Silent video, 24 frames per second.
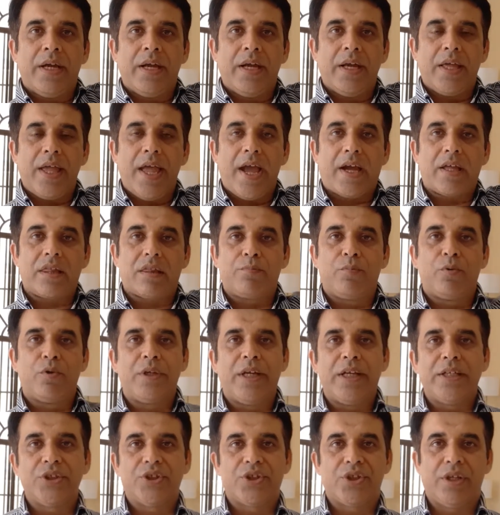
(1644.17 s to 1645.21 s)

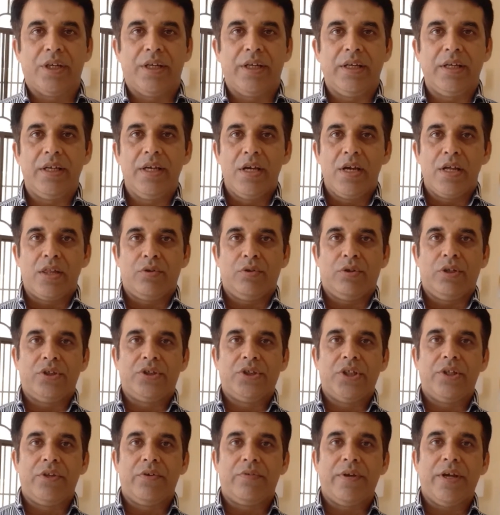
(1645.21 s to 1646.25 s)
exponentially. So the
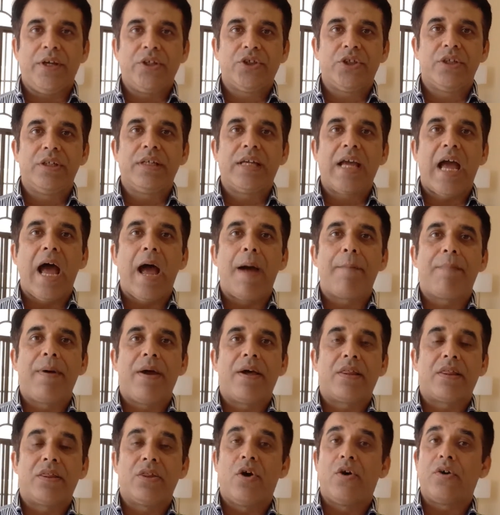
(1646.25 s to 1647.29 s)
generation gap
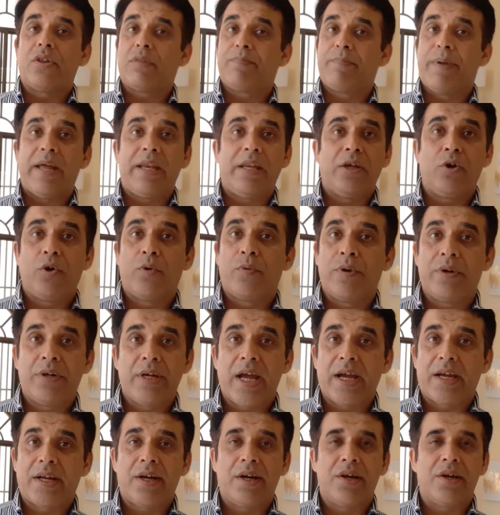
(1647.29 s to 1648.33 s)
has now spanning over
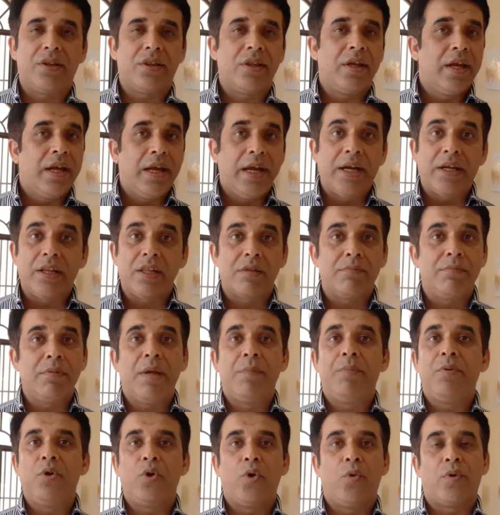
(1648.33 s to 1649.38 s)
decades. It is
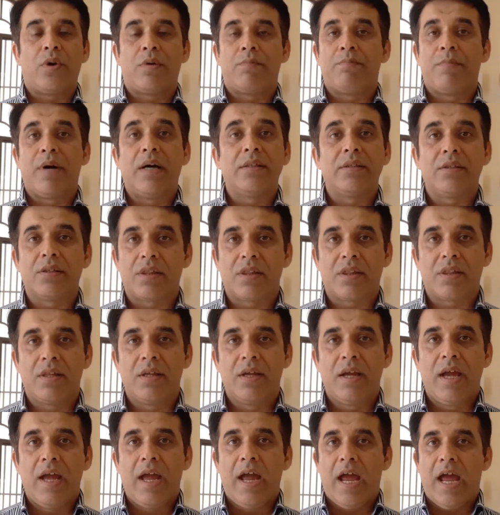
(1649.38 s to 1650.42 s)
maybe over months.
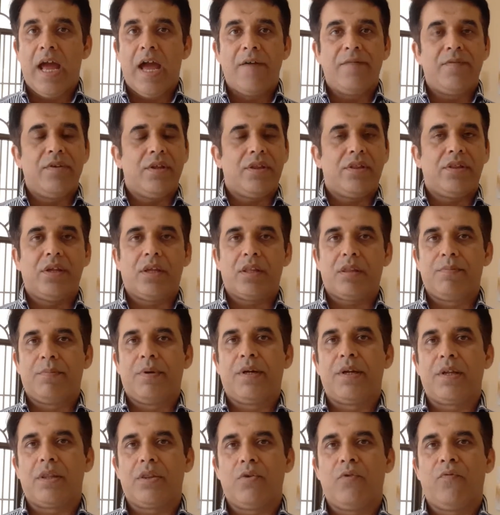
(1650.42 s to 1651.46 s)
Every 6
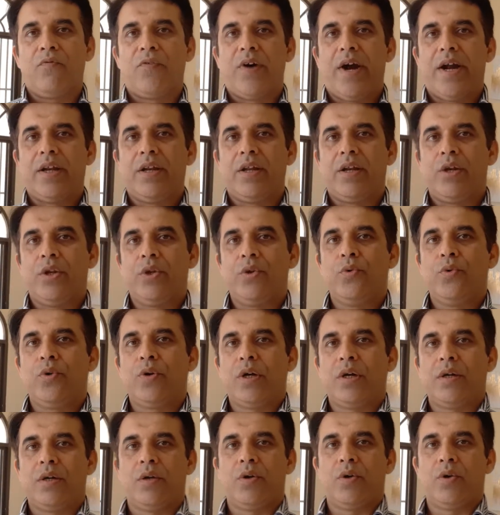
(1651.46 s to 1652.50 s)
months you find a
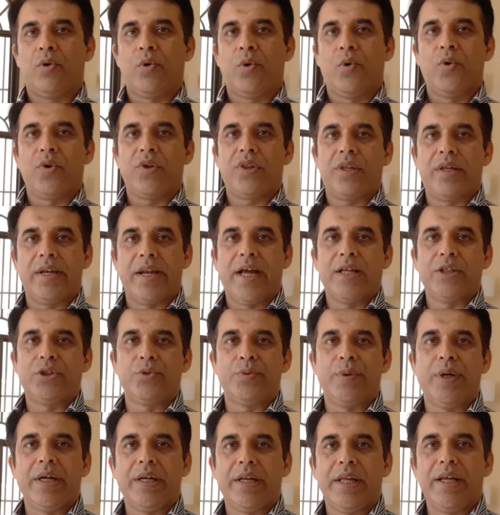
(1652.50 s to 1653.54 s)
new course
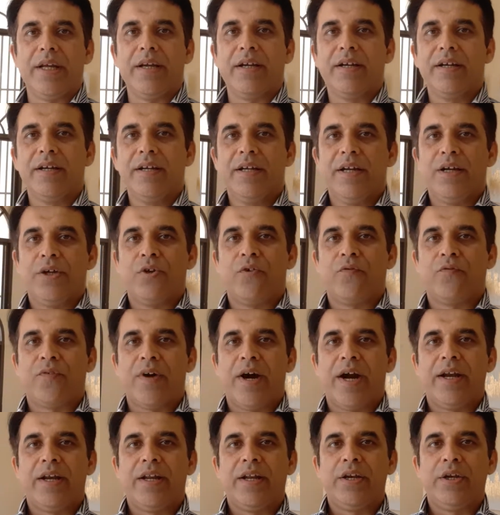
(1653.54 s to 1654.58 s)
graduating, you
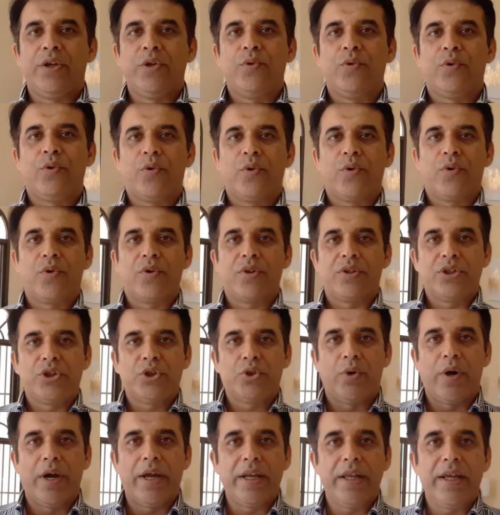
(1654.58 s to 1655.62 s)
find a new course
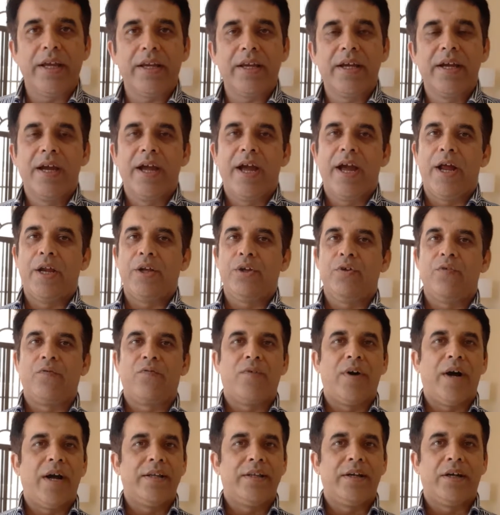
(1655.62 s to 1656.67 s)
joining, and you
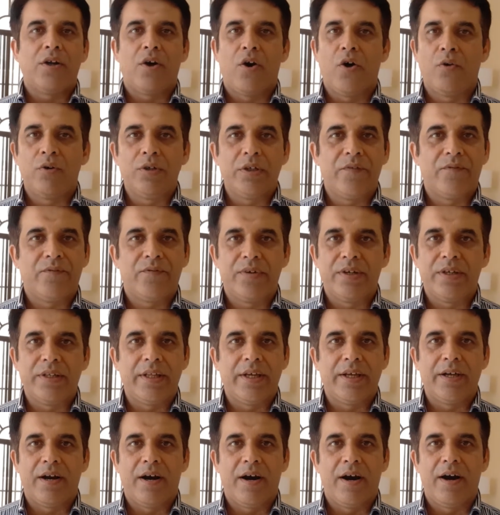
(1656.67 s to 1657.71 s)
find that how different
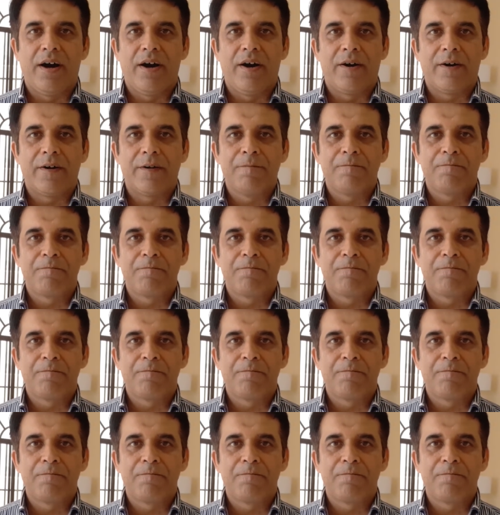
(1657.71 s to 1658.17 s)
they are.